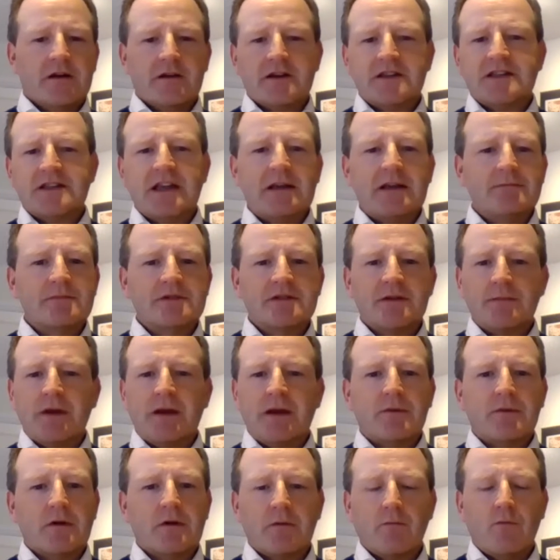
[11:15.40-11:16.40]
teams of
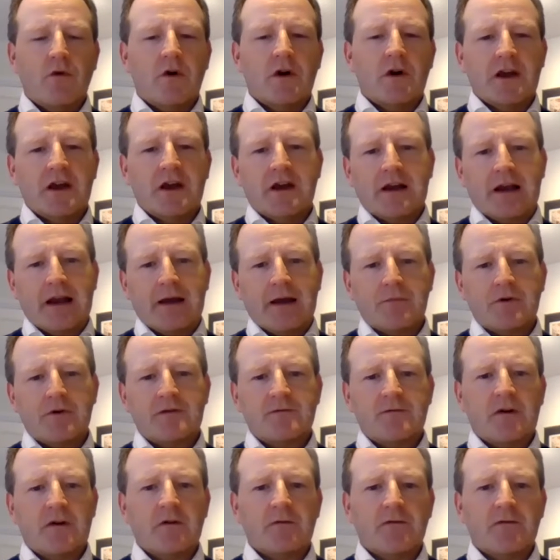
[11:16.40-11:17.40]
people working
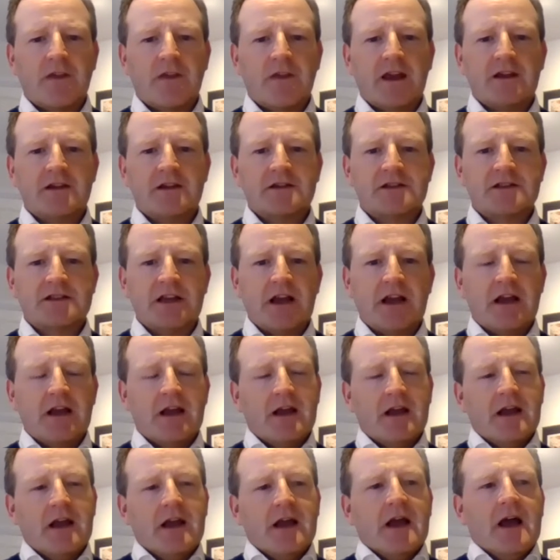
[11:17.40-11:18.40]
collaboratively on things.
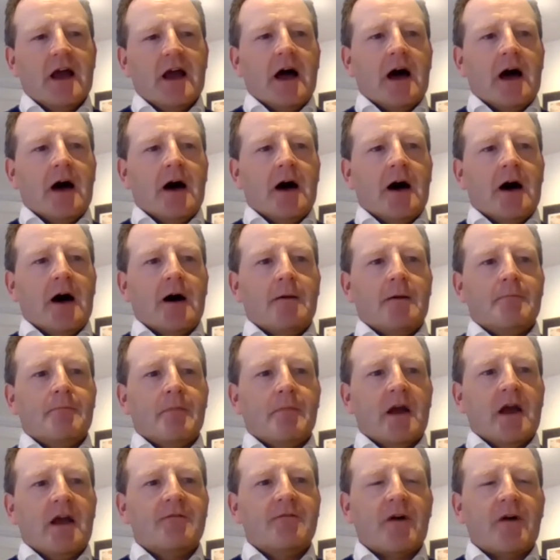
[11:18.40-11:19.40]

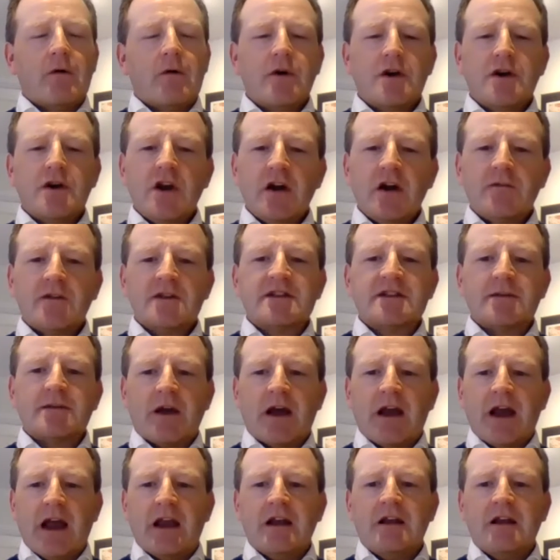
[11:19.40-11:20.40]
If I were nervous
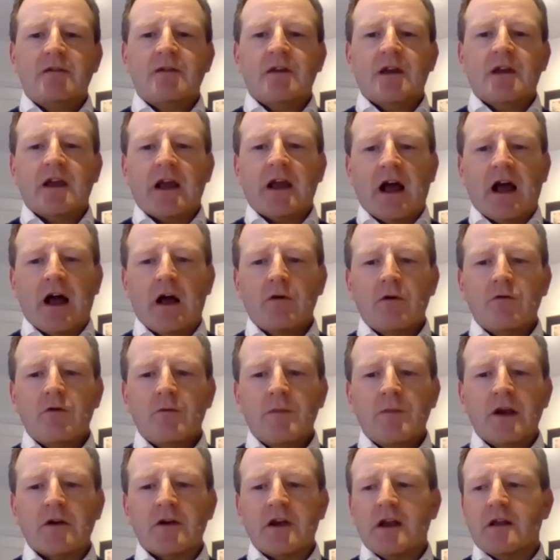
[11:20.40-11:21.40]
about anything, I would
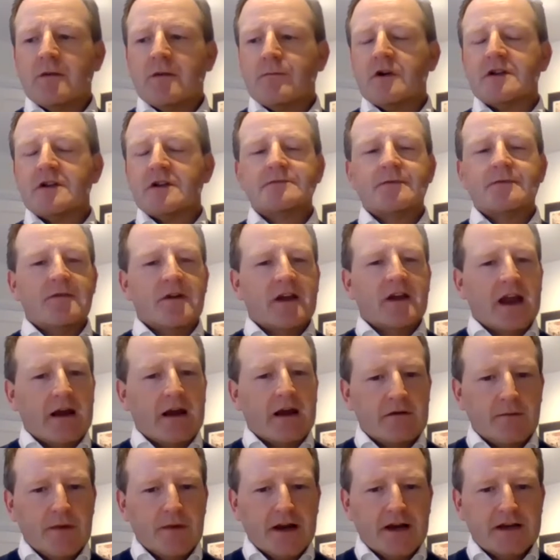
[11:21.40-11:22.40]
be looking at principle of
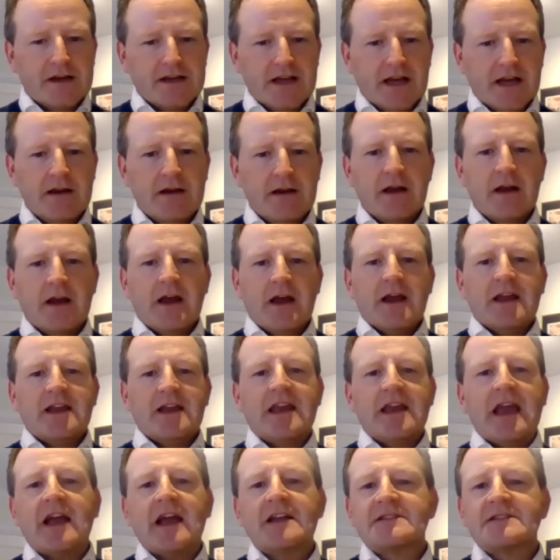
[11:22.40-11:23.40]
accountability.
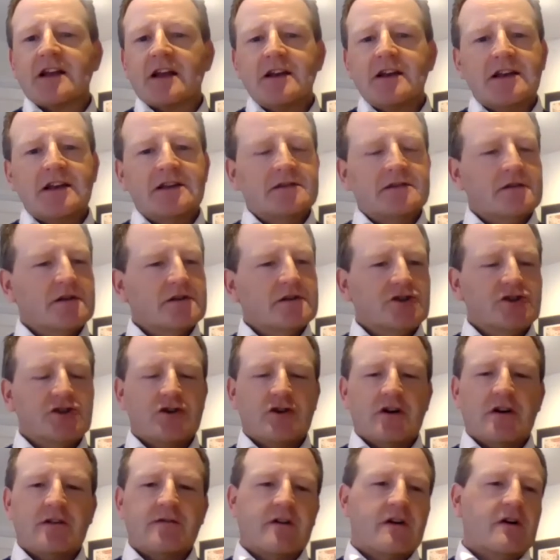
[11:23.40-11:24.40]
Yes, I need to
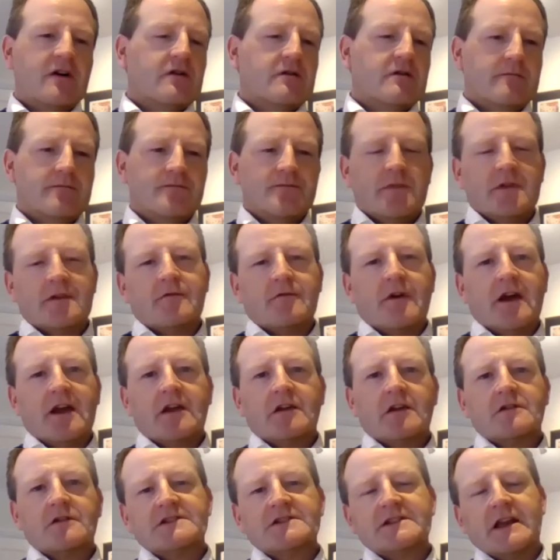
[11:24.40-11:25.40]
ensure I've got the right
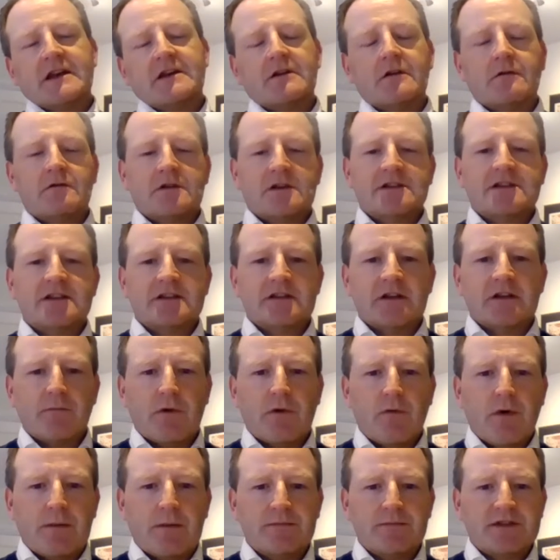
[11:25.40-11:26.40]
consent notices on
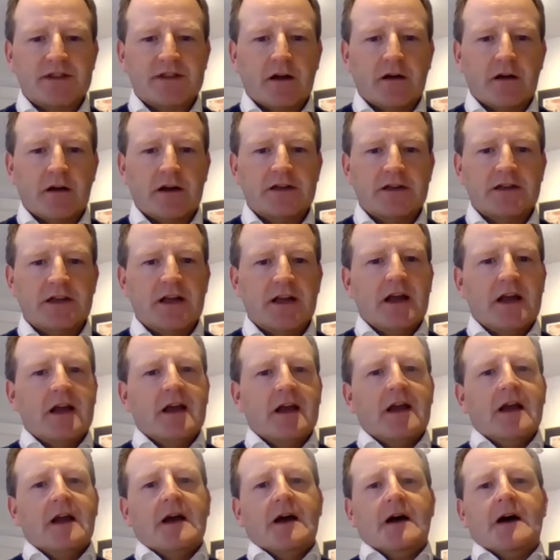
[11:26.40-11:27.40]
my website,
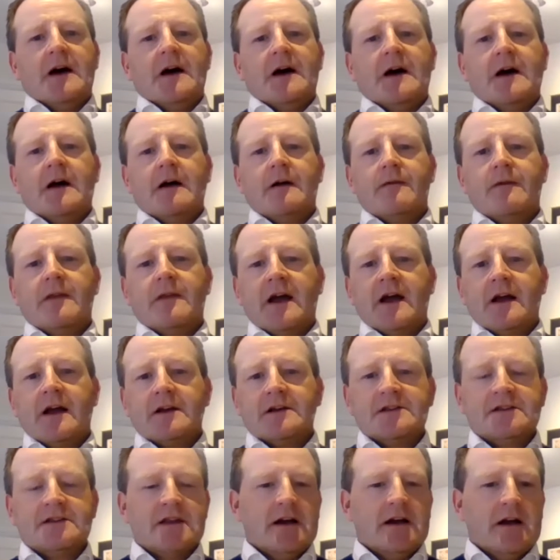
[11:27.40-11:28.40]

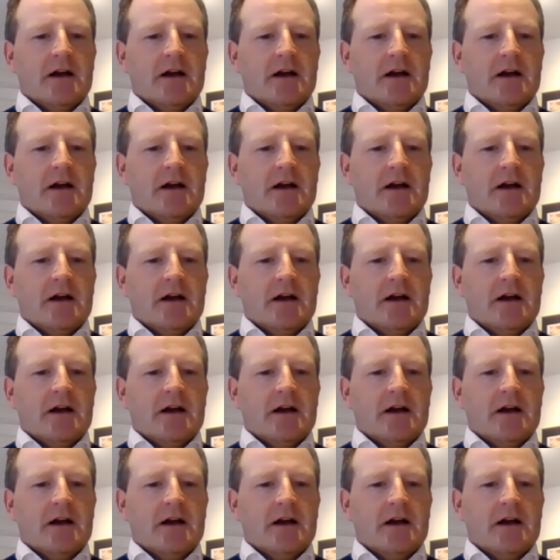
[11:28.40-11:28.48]
that